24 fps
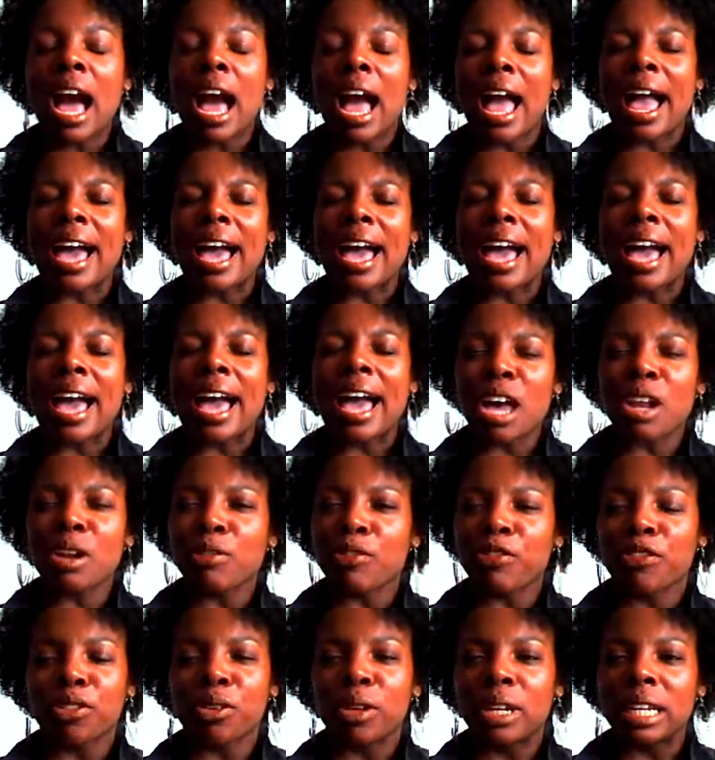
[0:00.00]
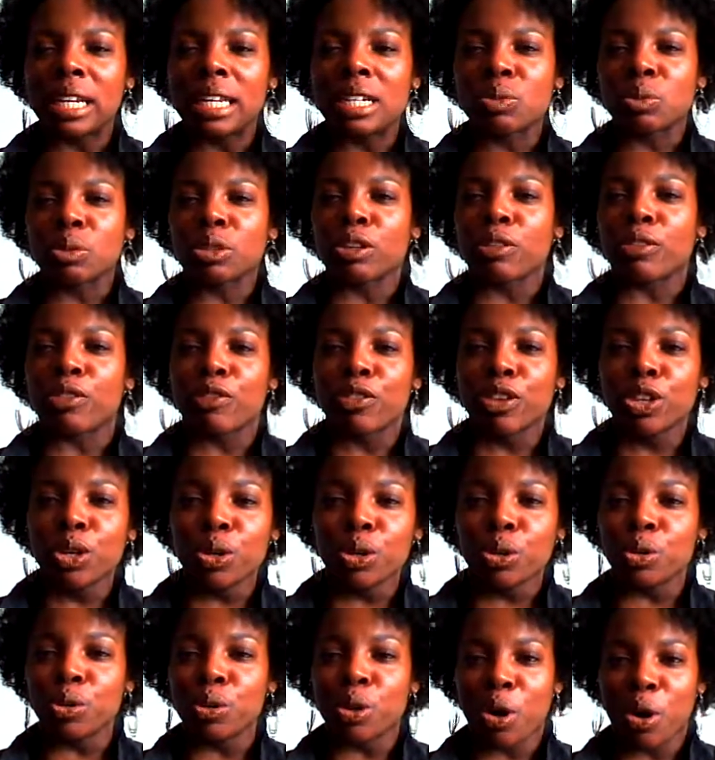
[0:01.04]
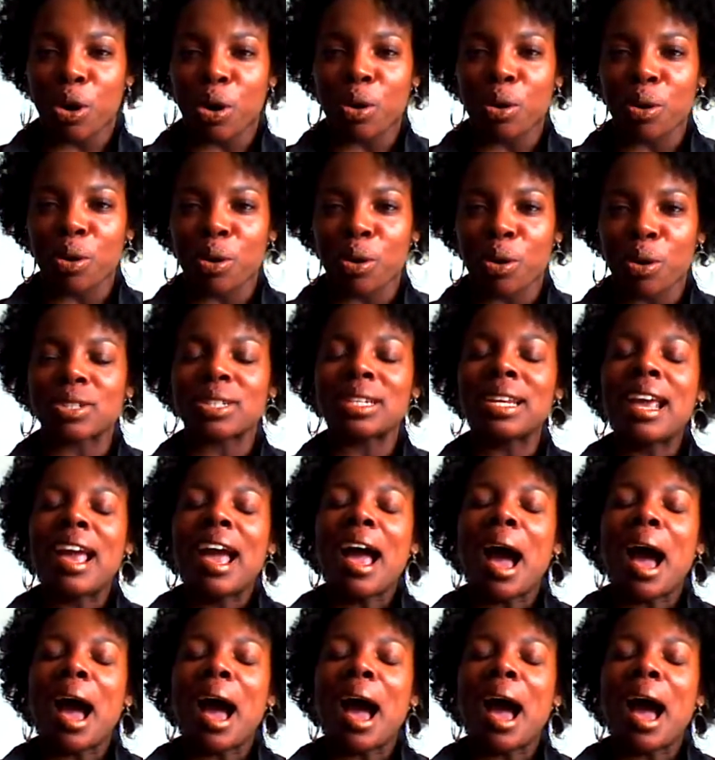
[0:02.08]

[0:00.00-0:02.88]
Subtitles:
I had a lot of frizz with a few curls.